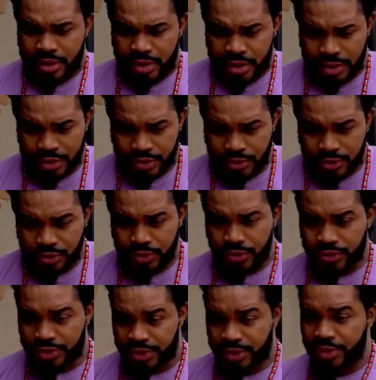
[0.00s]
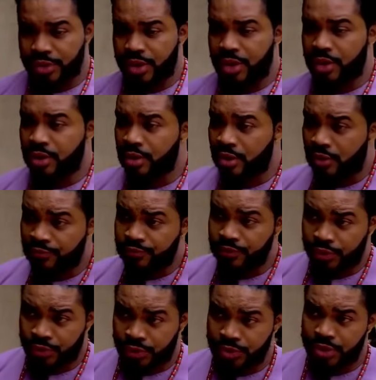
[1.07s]
I know losing a loved
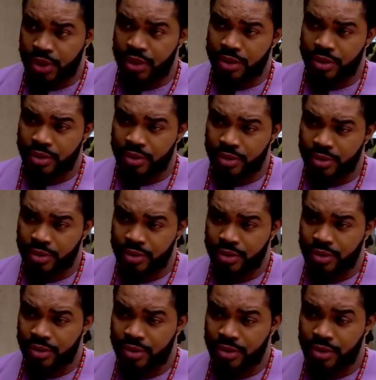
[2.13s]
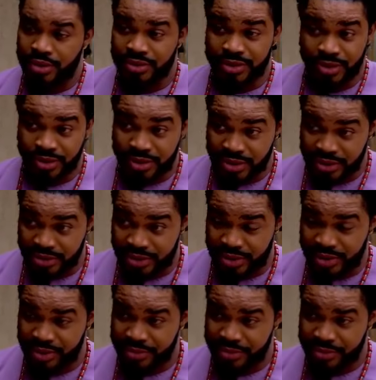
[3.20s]
one is not easy.